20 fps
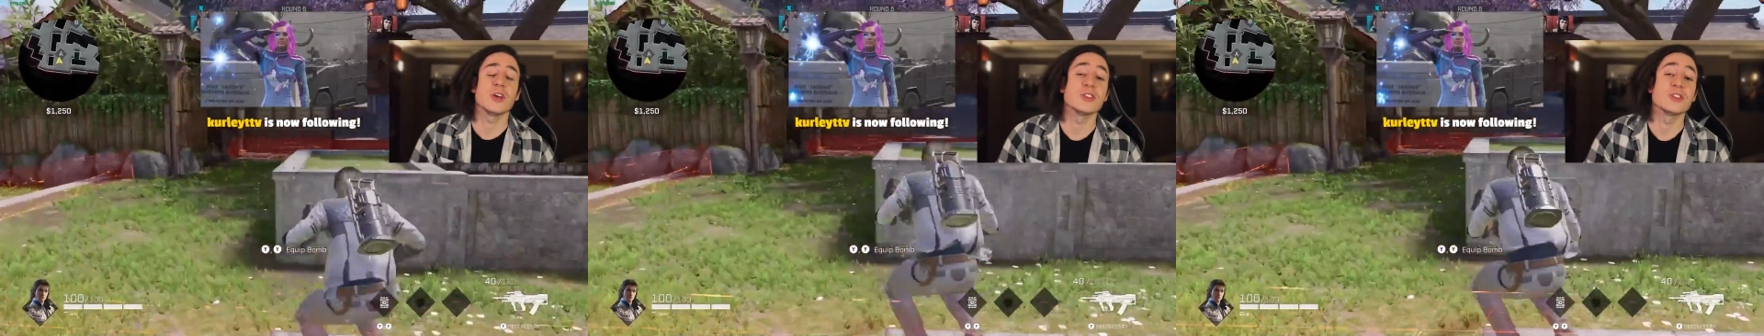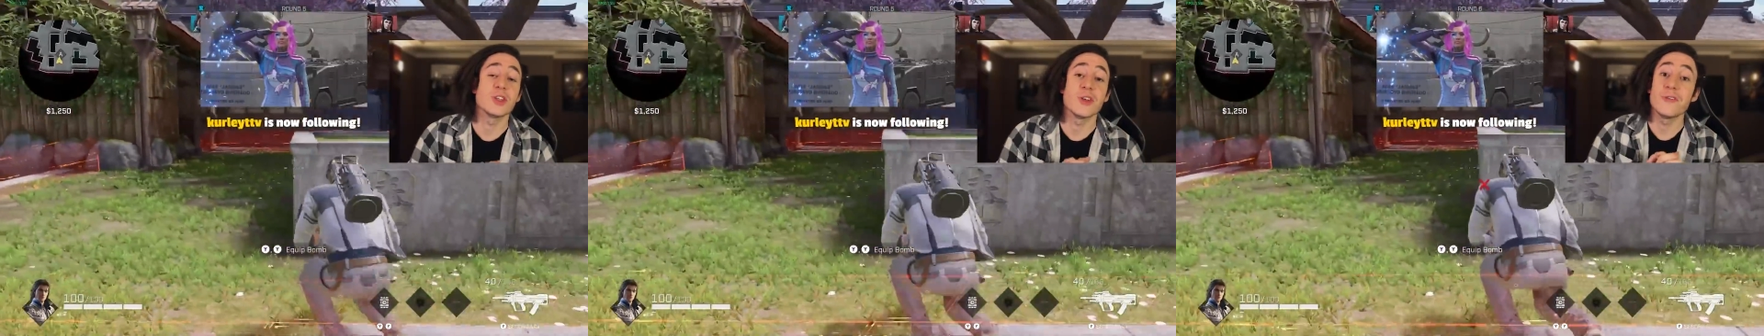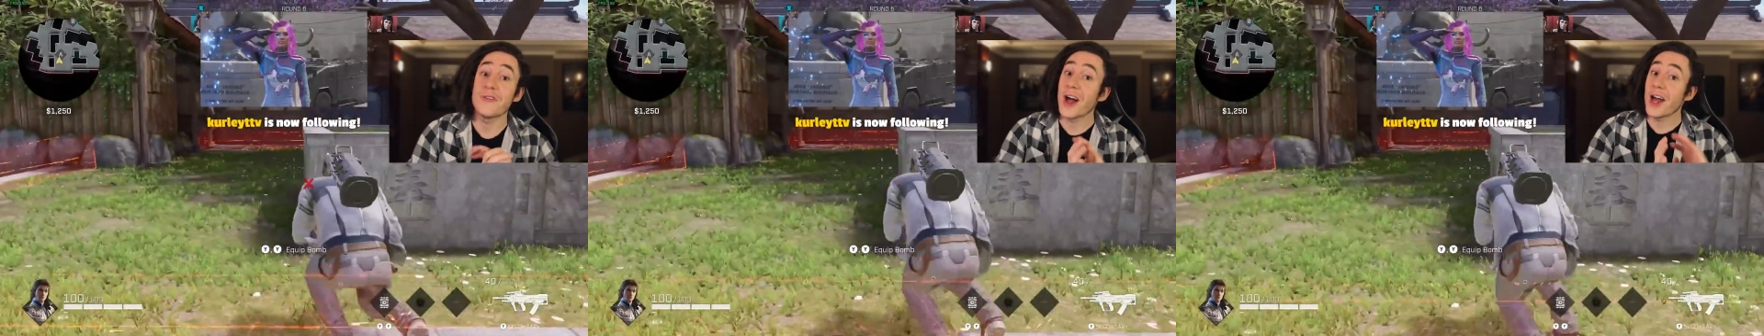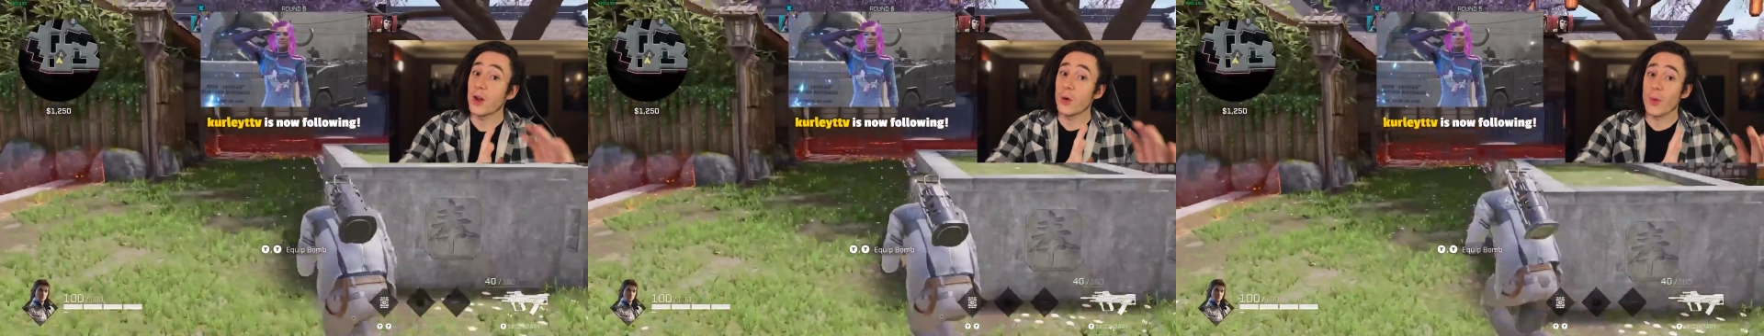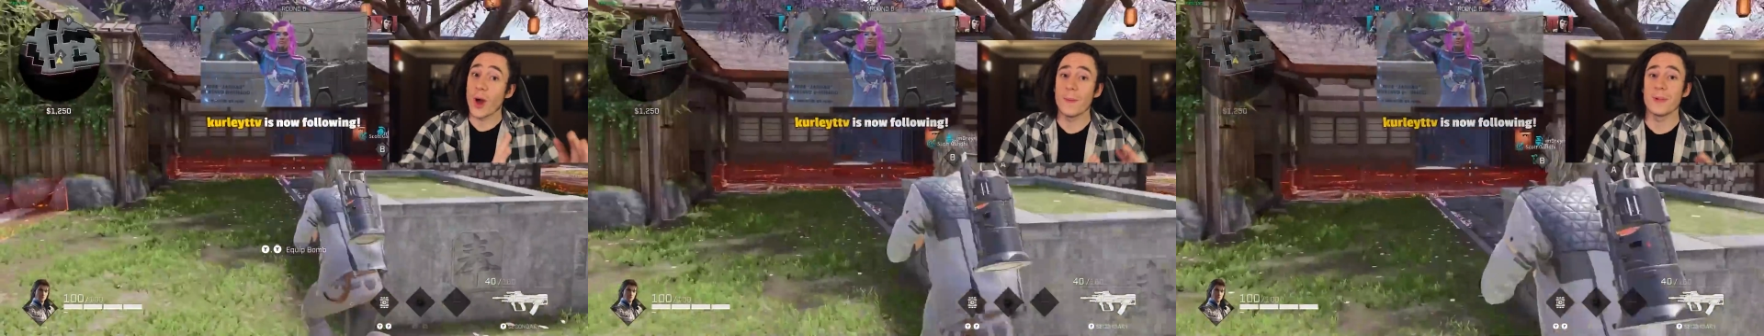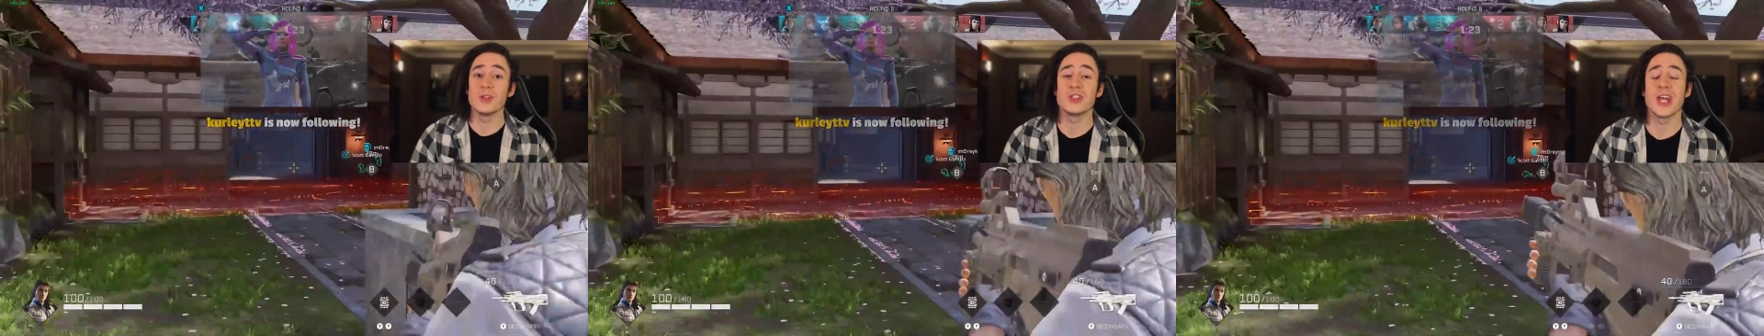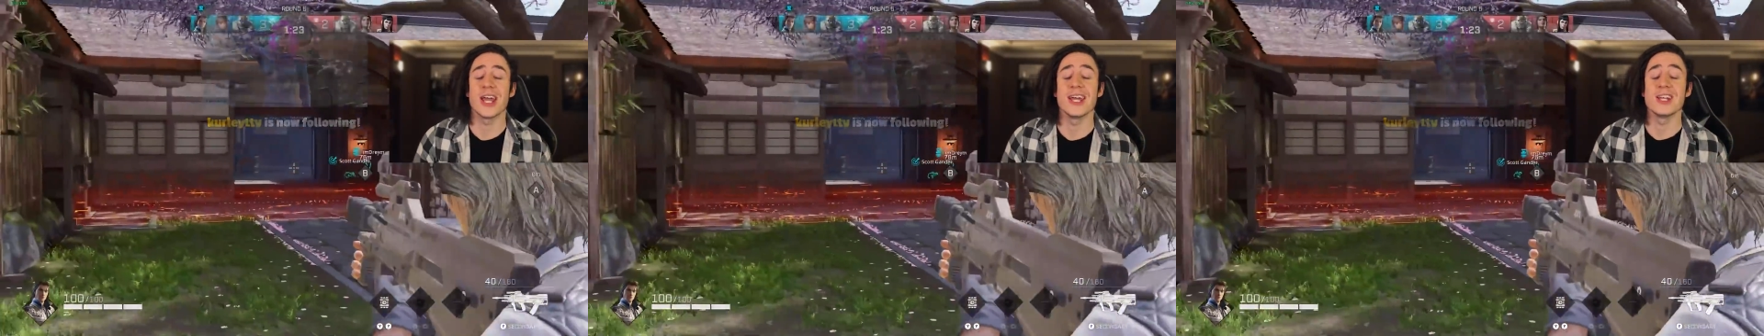to the final weapon
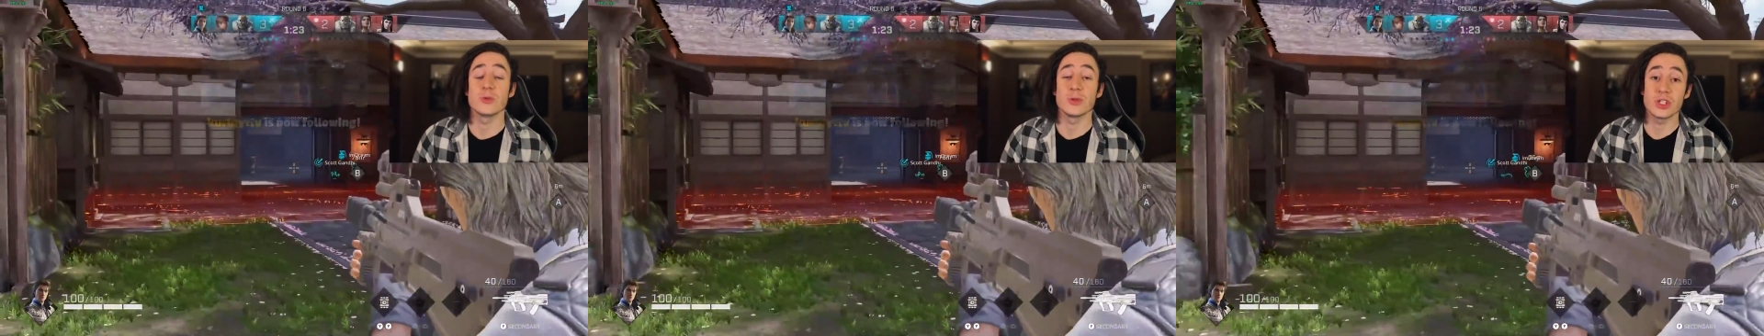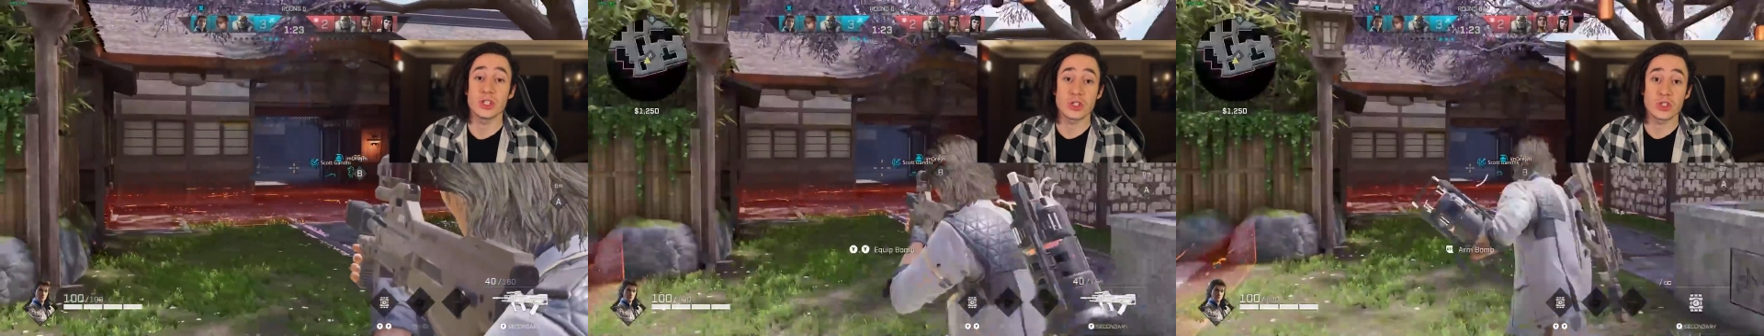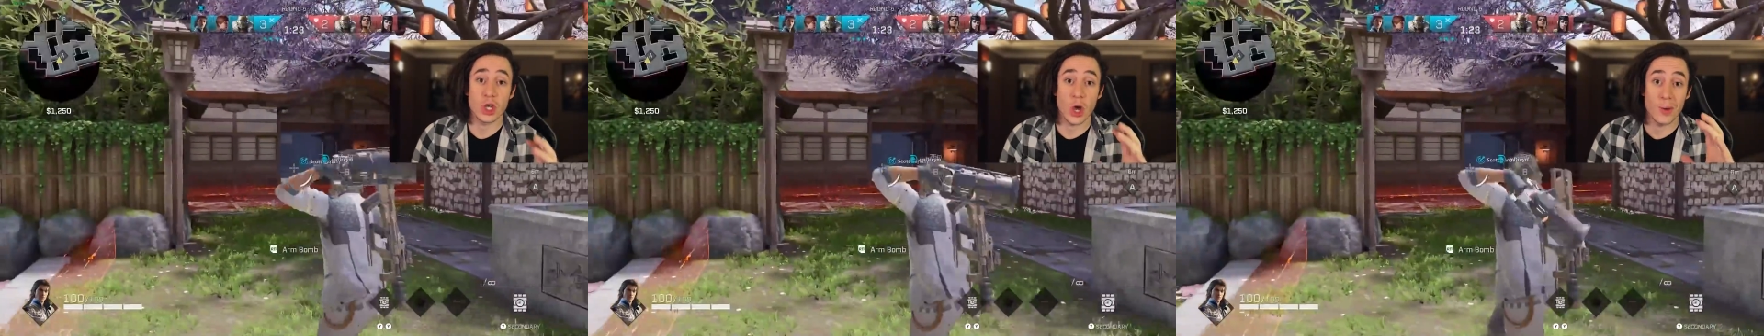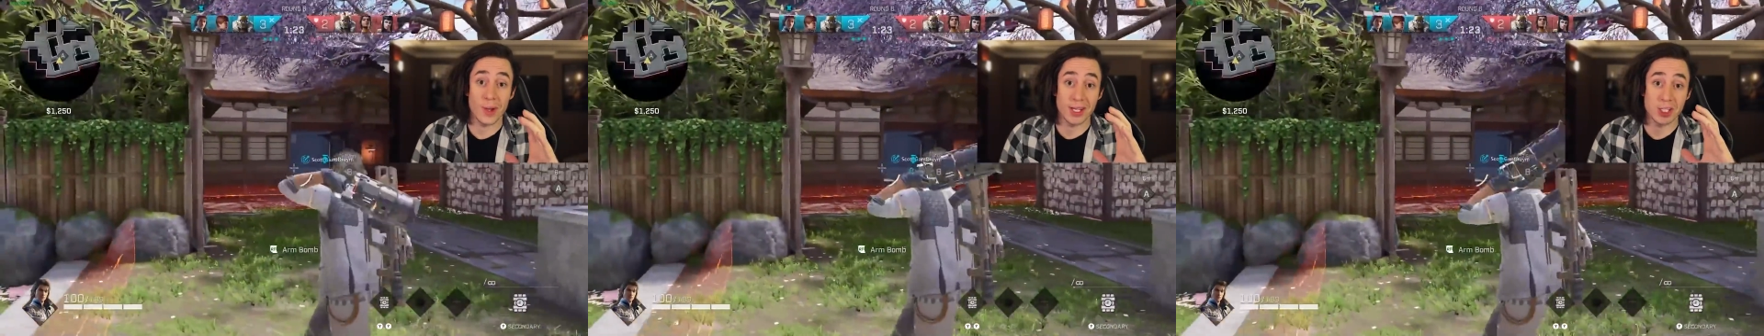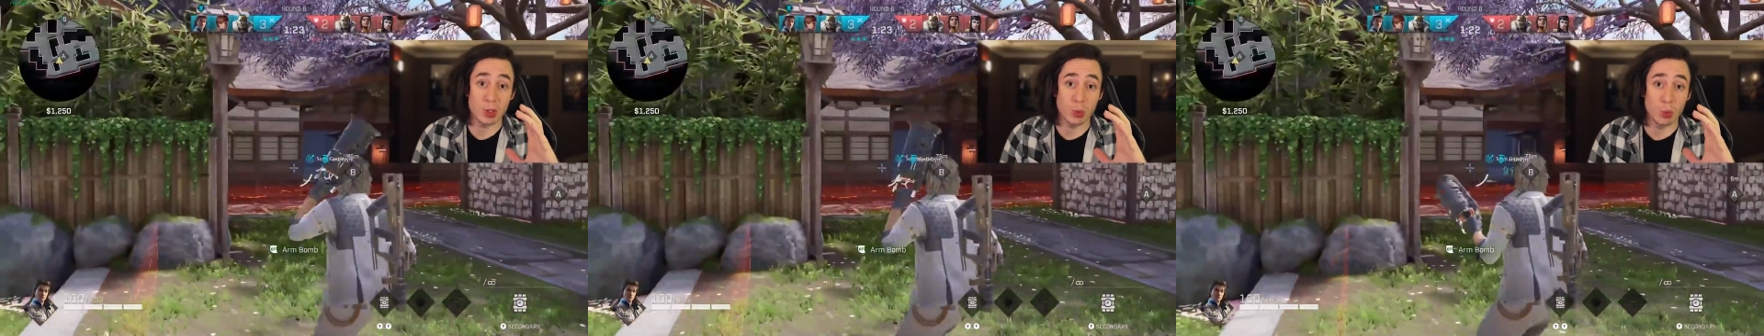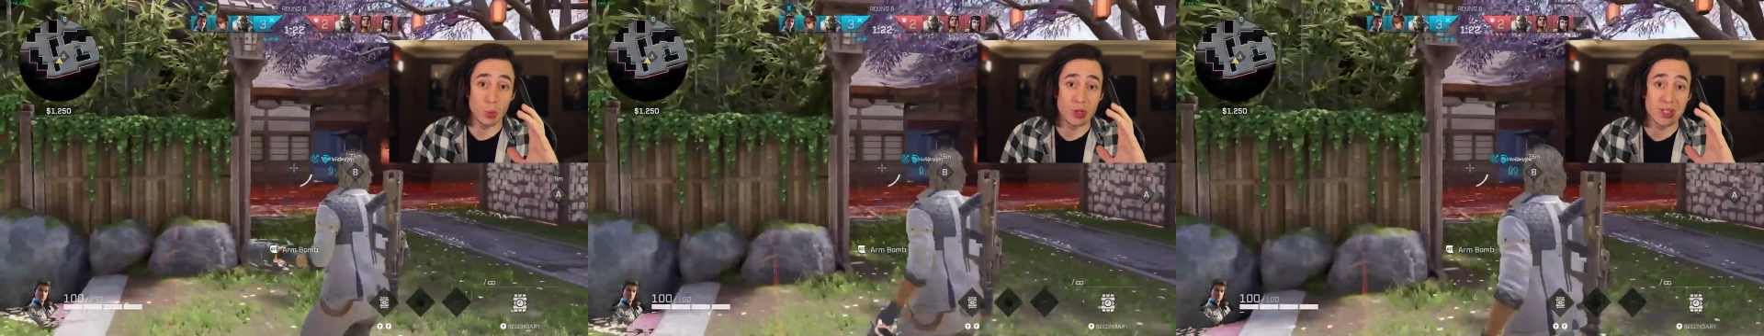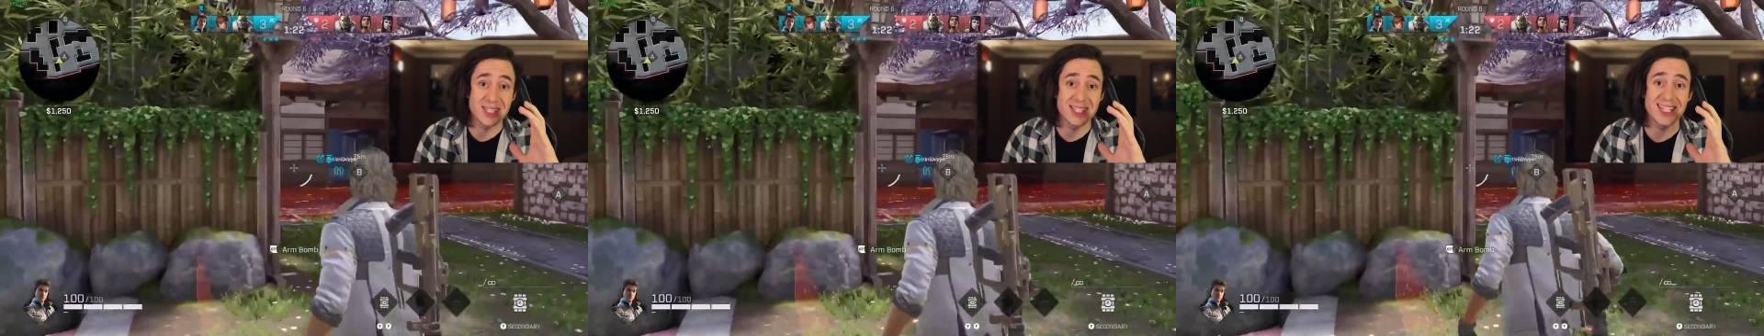change, which is going
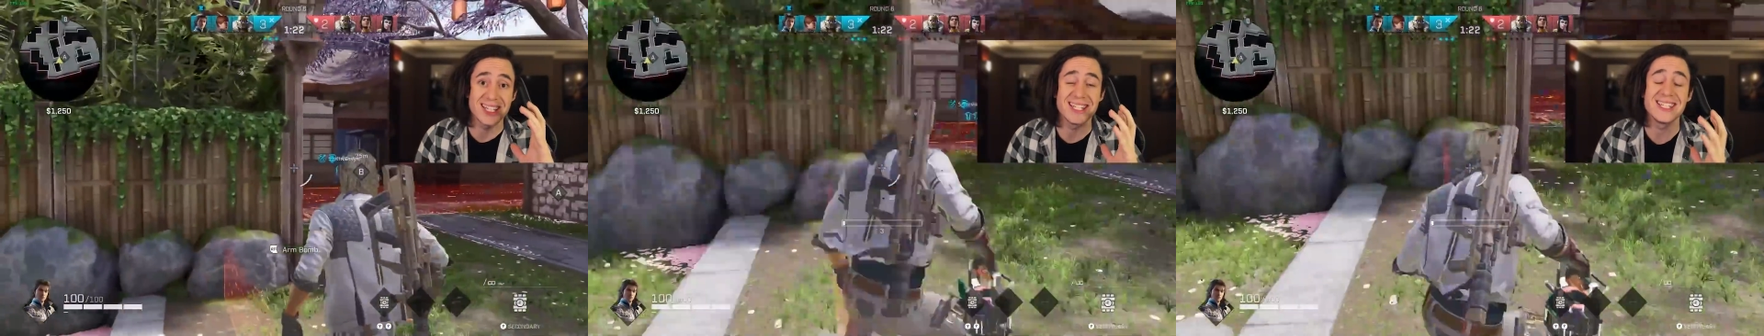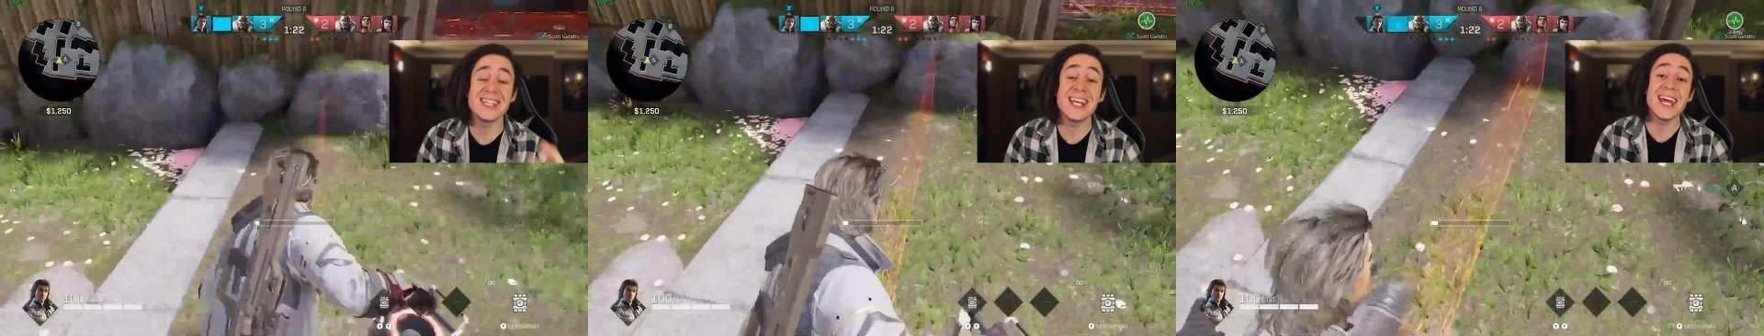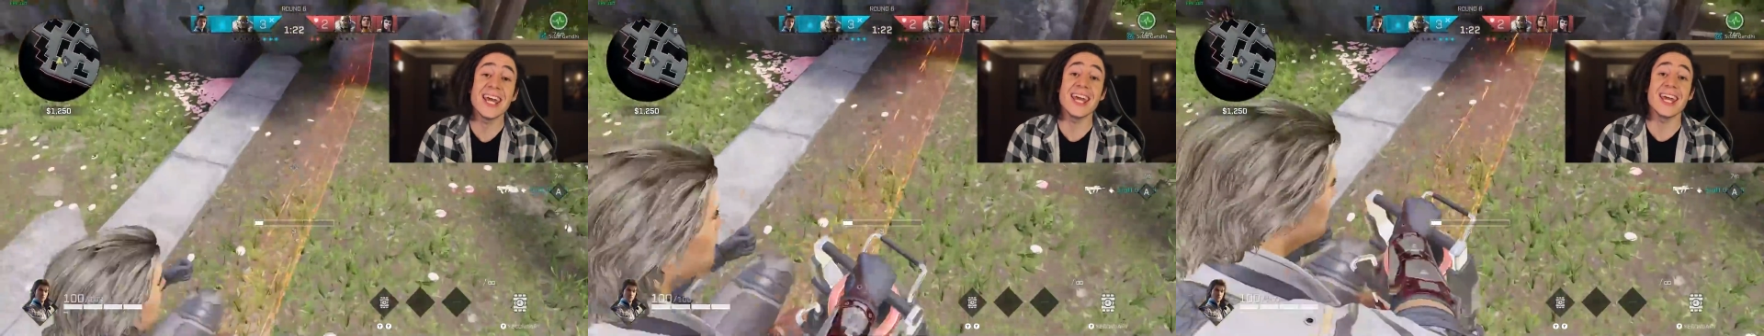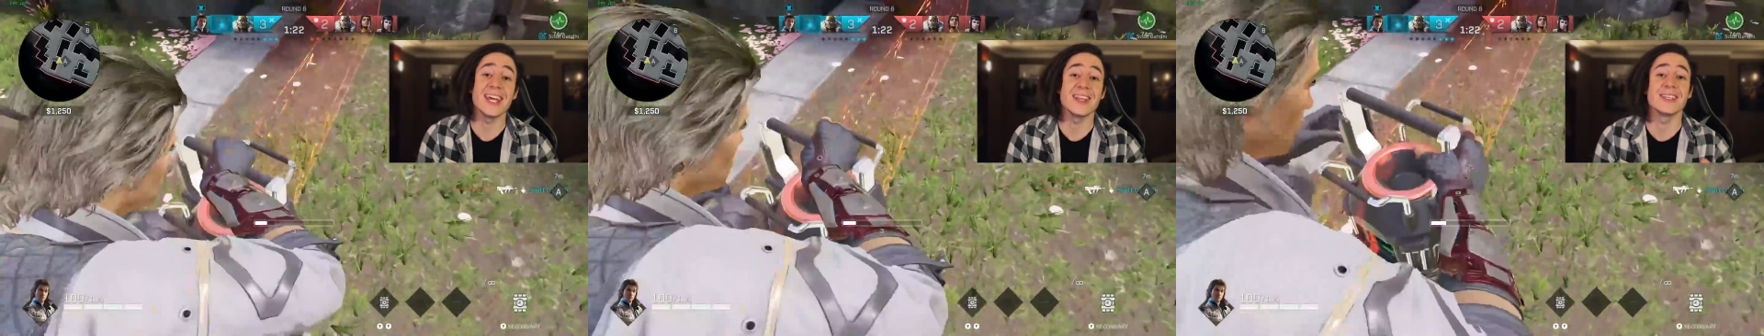towards the tier.